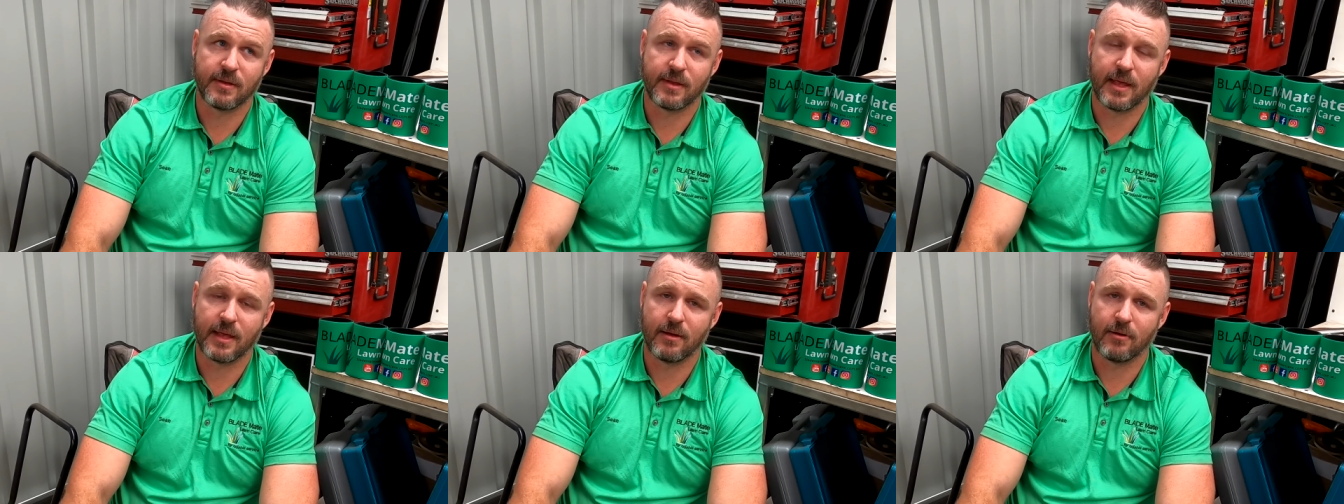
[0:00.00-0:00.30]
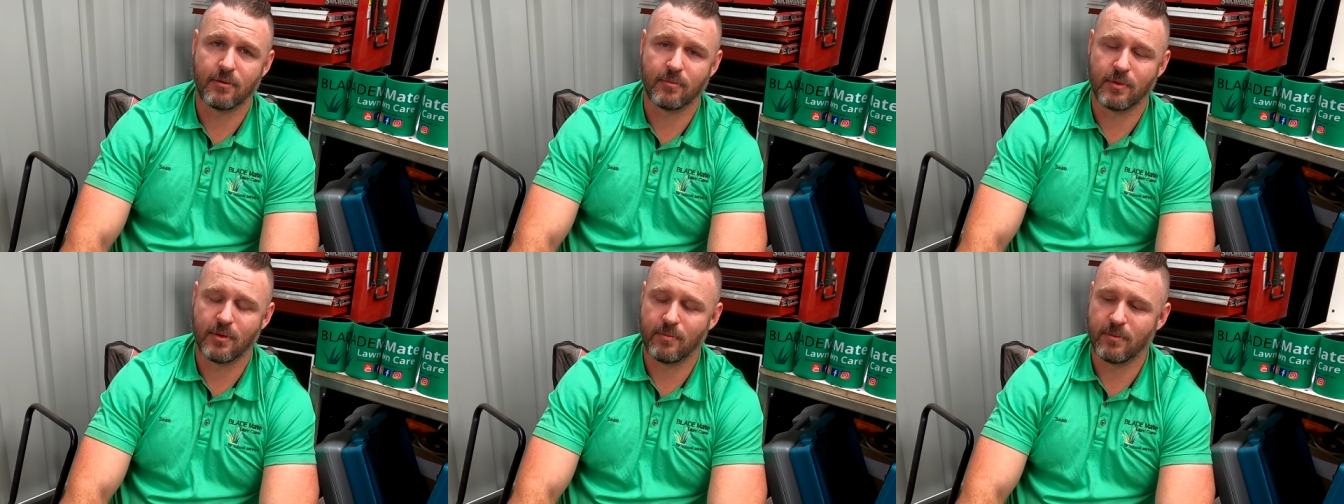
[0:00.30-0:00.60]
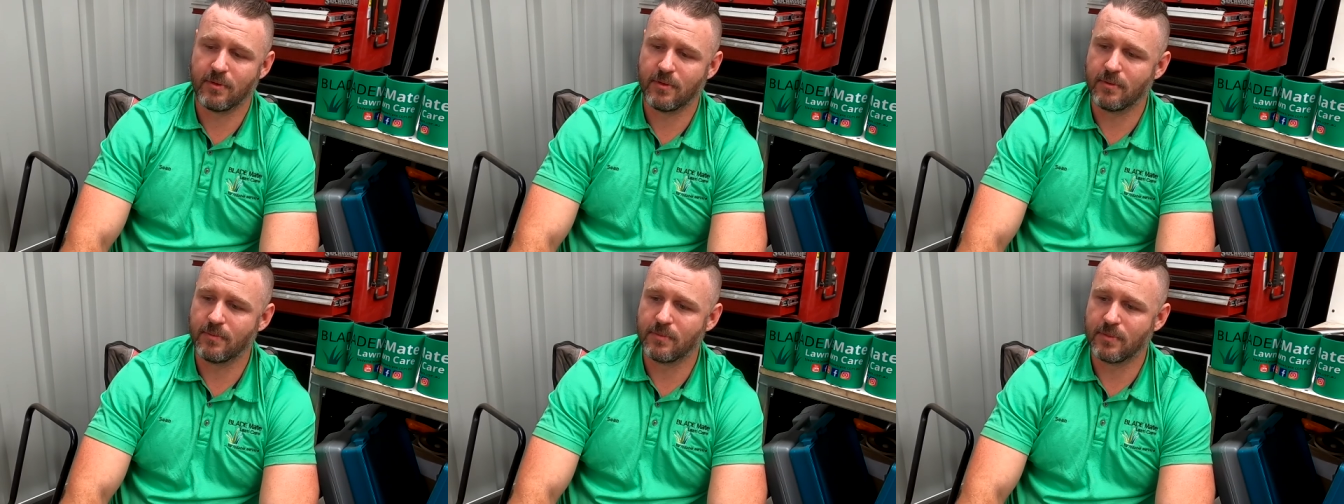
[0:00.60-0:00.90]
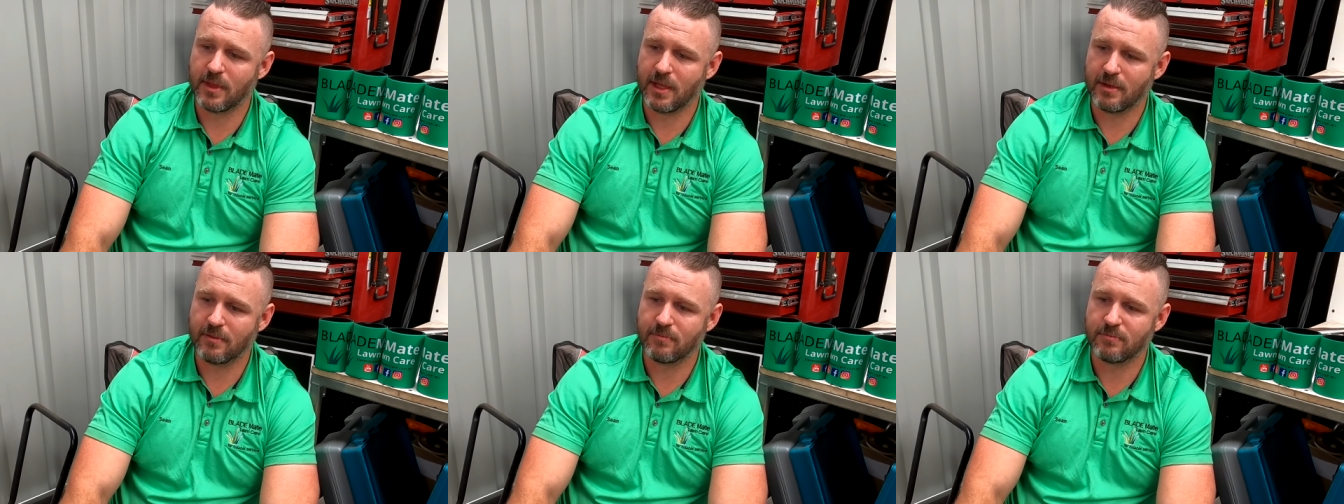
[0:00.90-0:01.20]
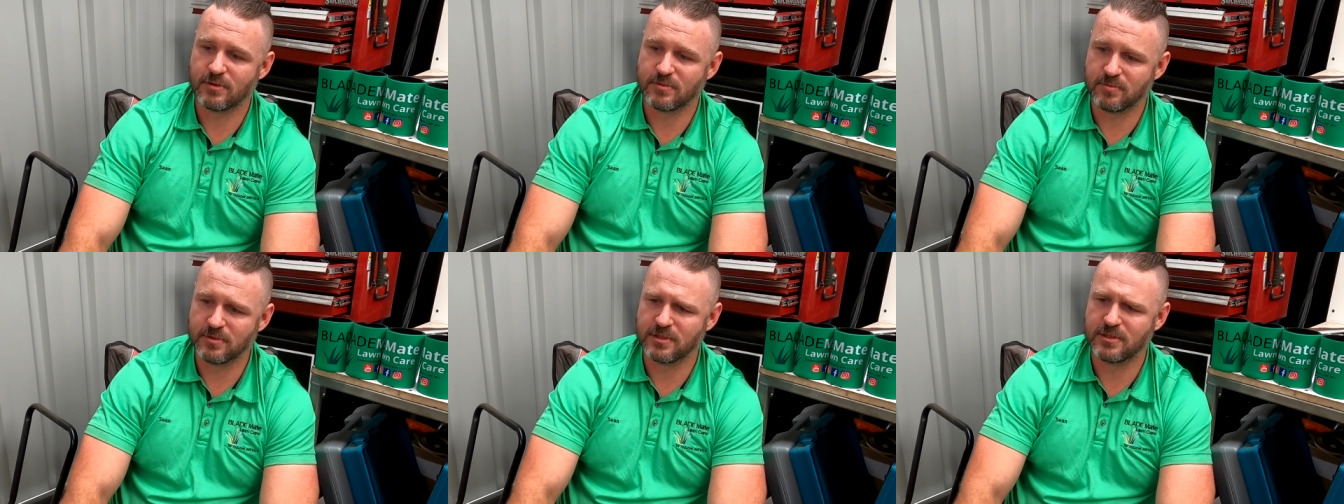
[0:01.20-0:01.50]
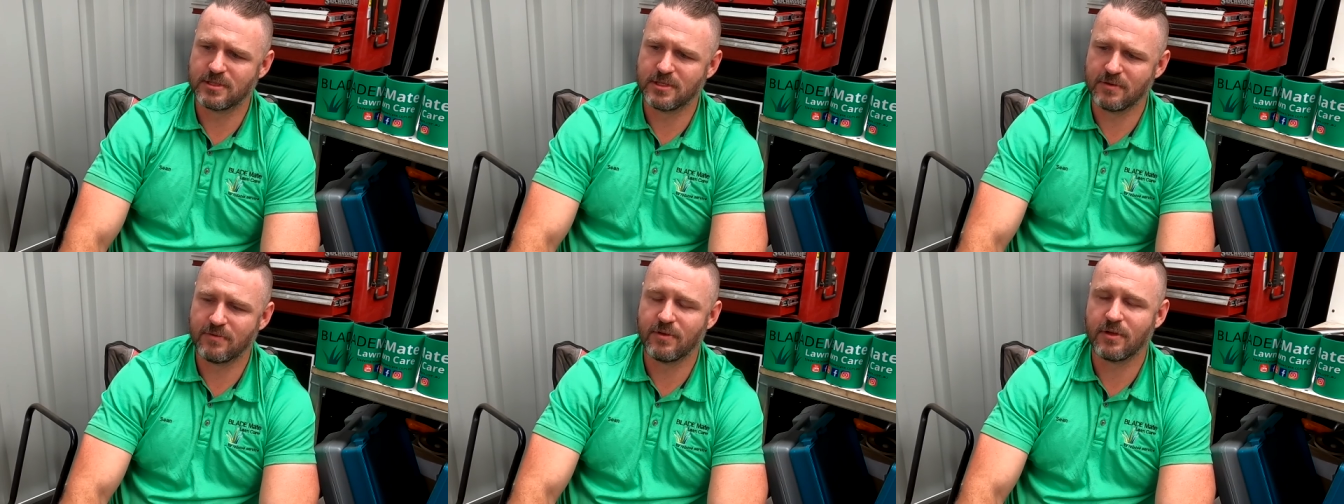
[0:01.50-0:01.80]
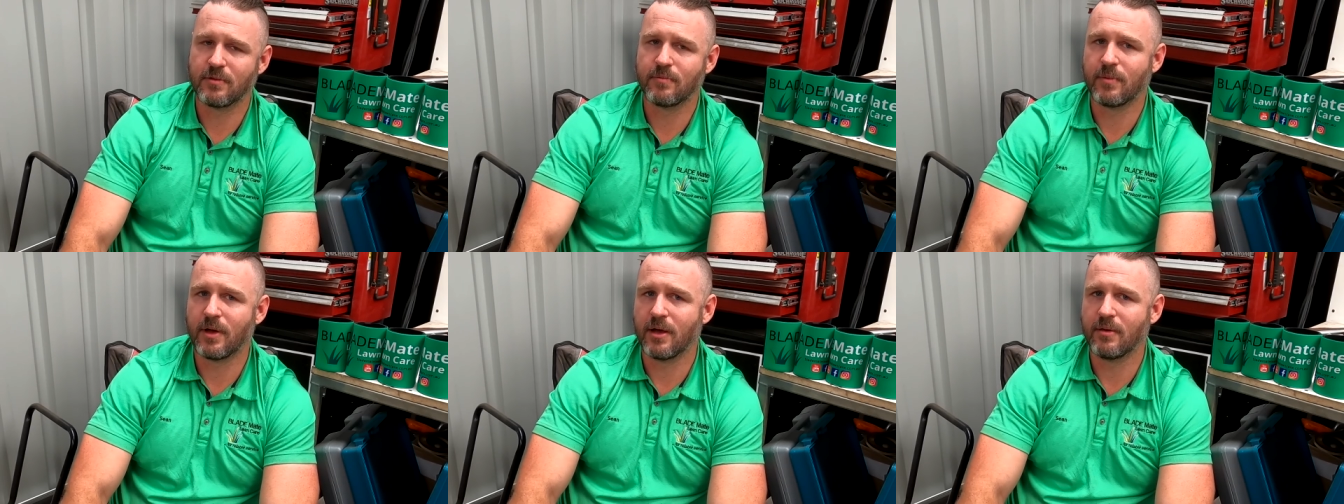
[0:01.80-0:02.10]
And that, I remember that
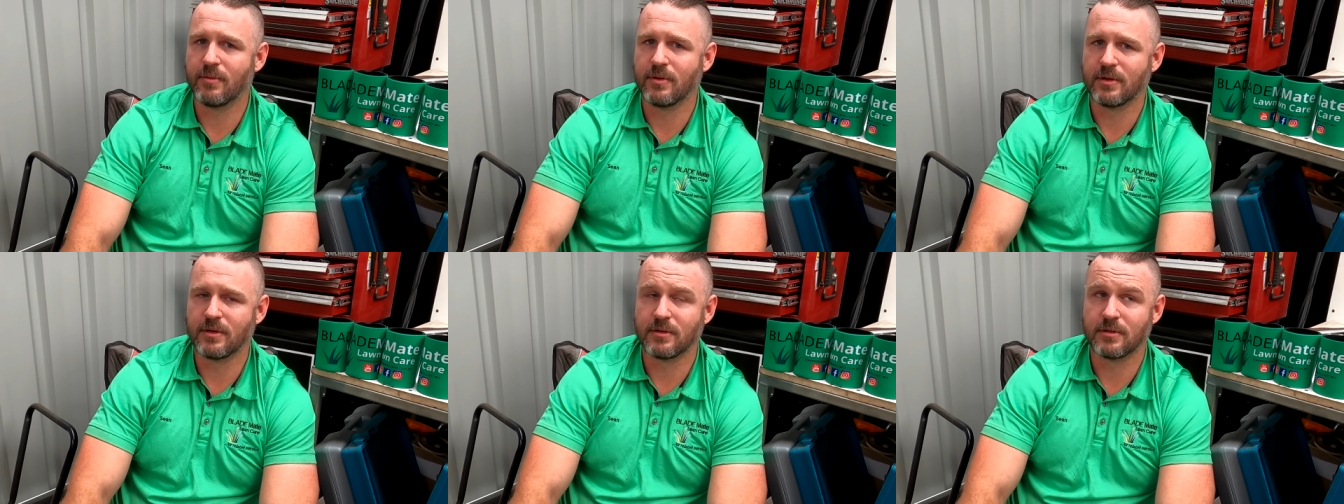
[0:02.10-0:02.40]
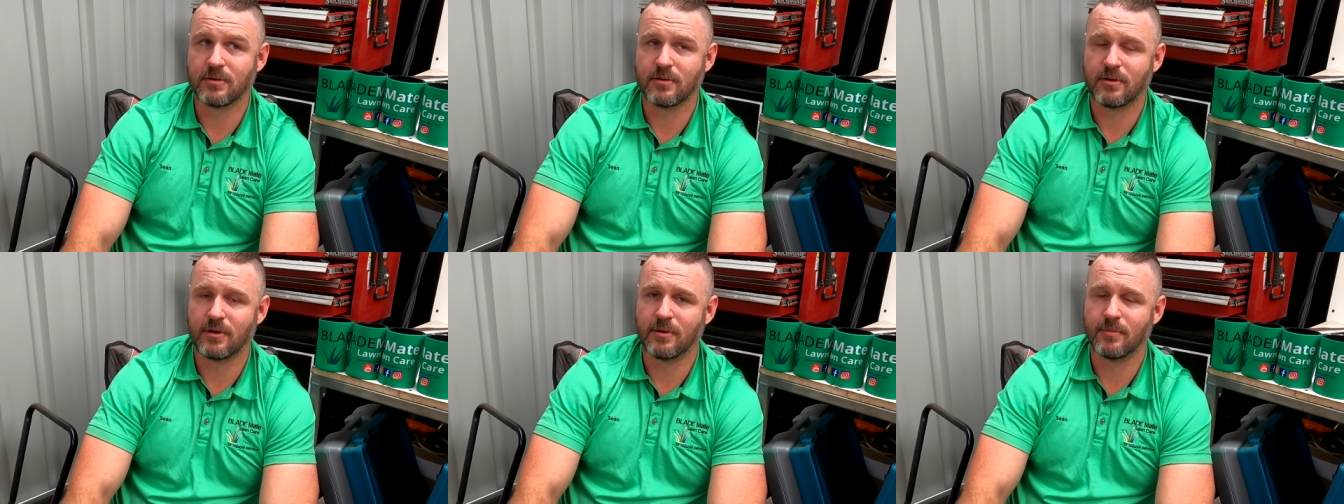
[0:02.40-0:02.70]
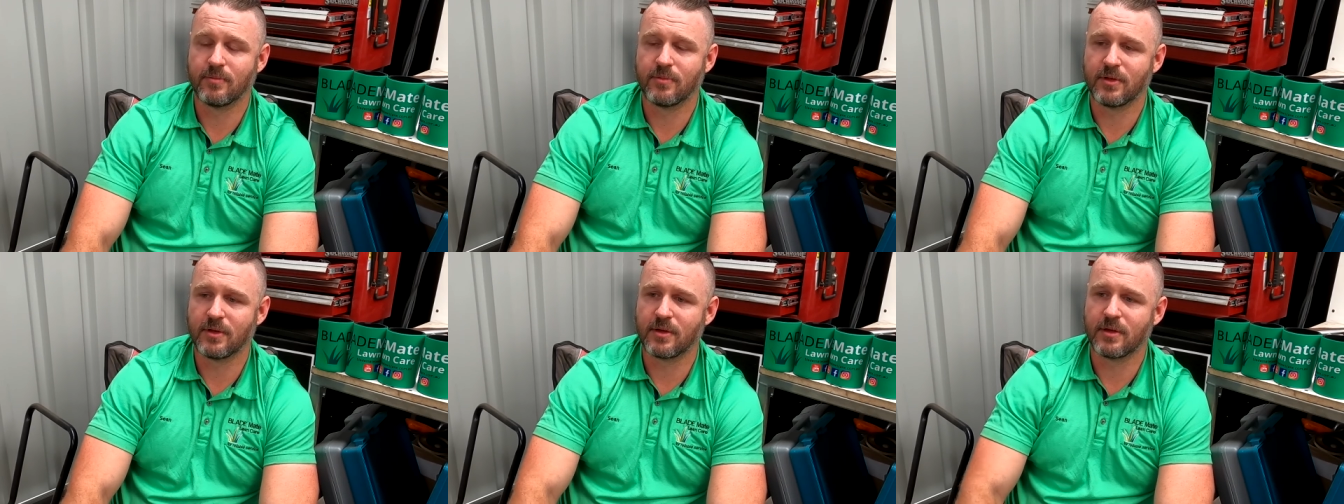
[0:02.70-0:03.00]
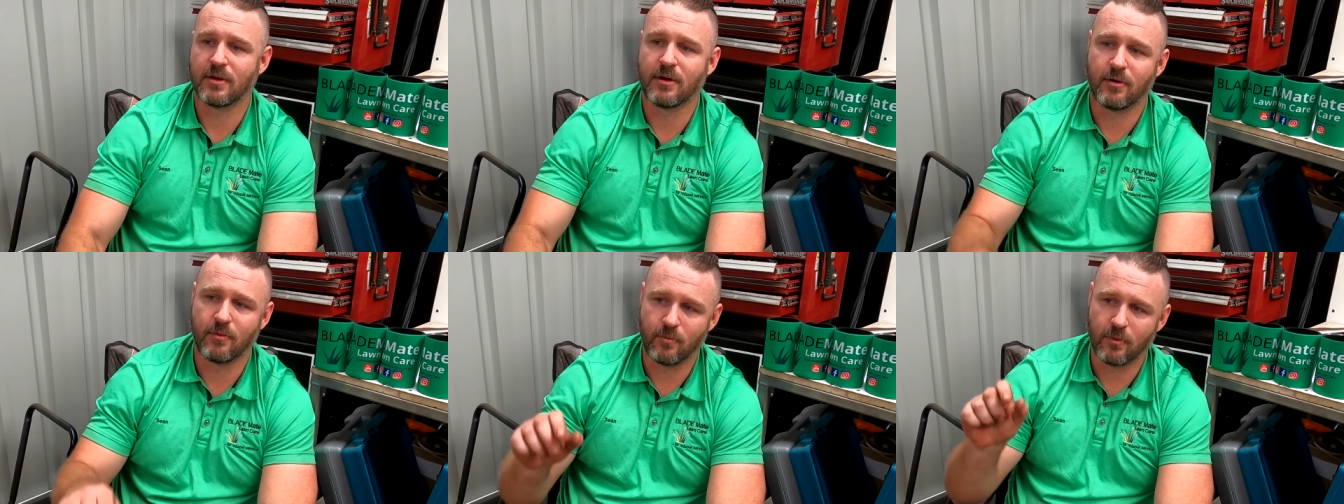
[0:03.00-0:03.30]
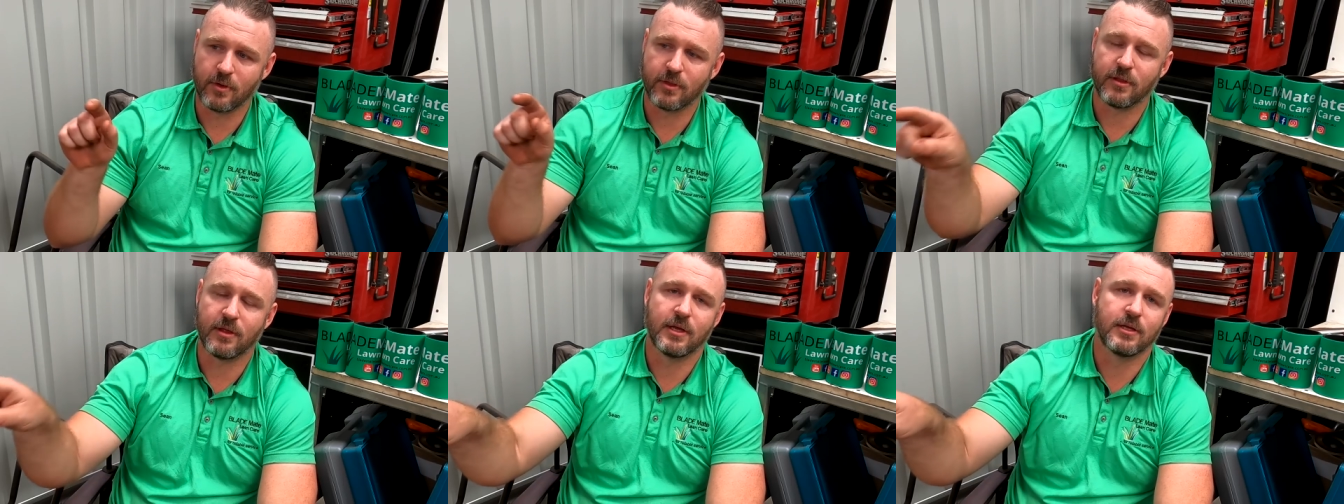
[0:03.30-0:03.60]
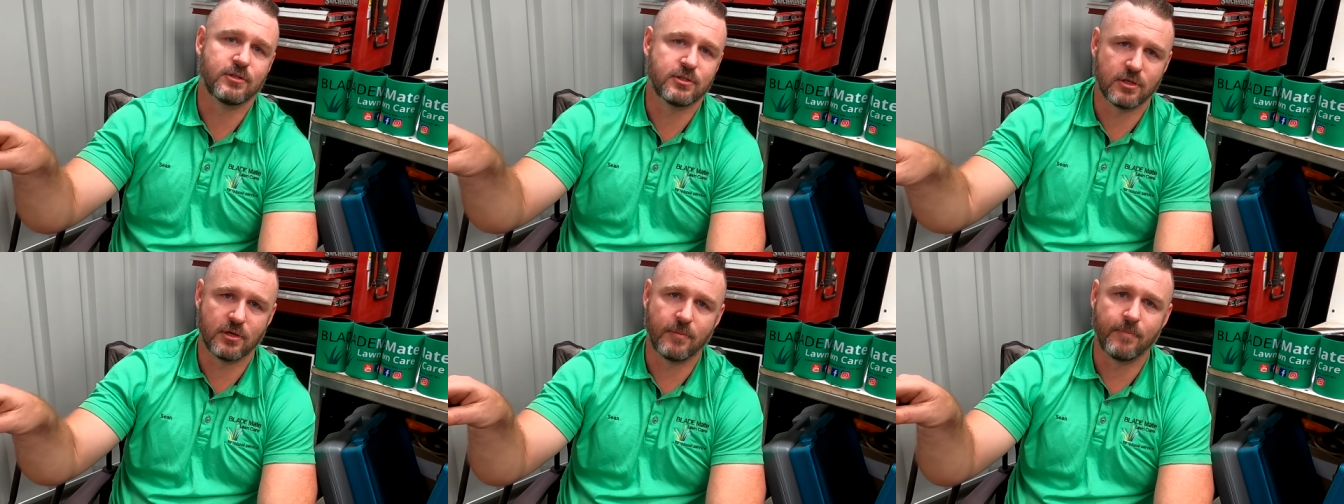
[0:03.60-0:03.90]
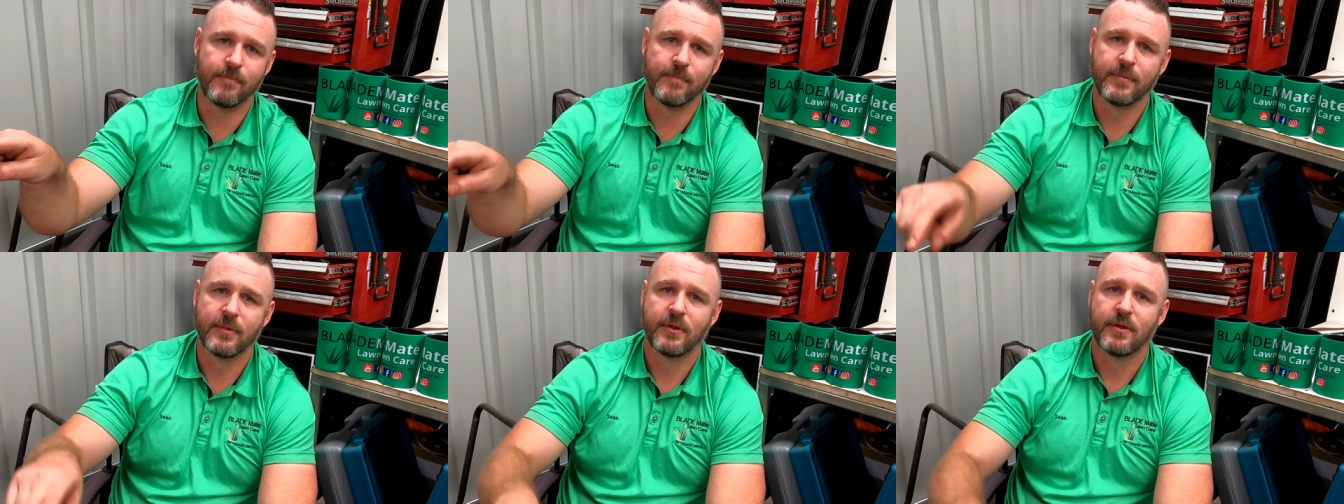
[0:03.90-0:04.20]
specific moment in time thinking, I want their
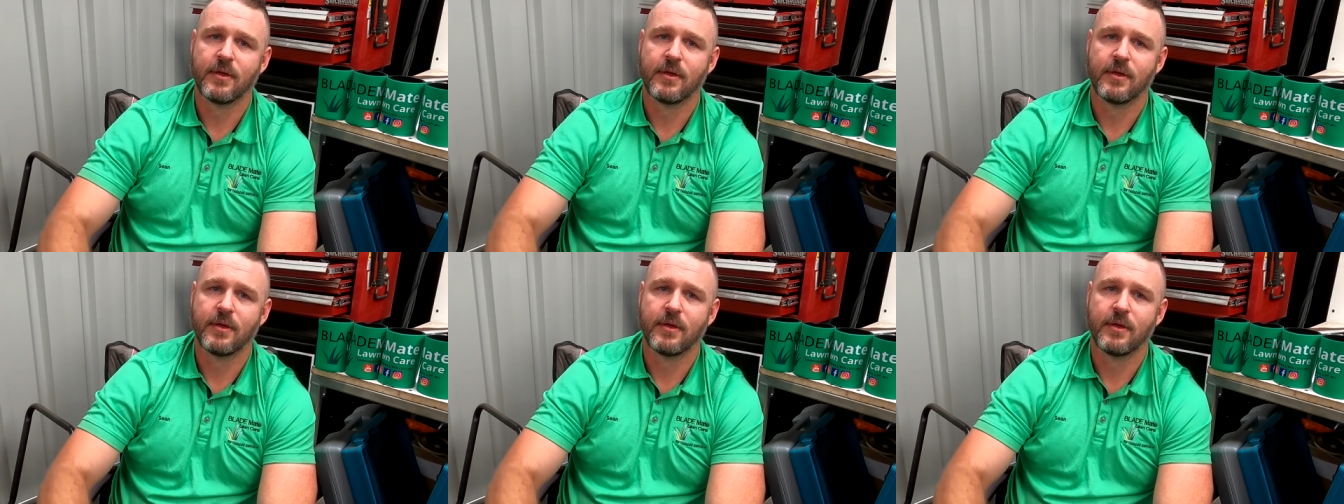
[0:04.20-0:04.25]
job.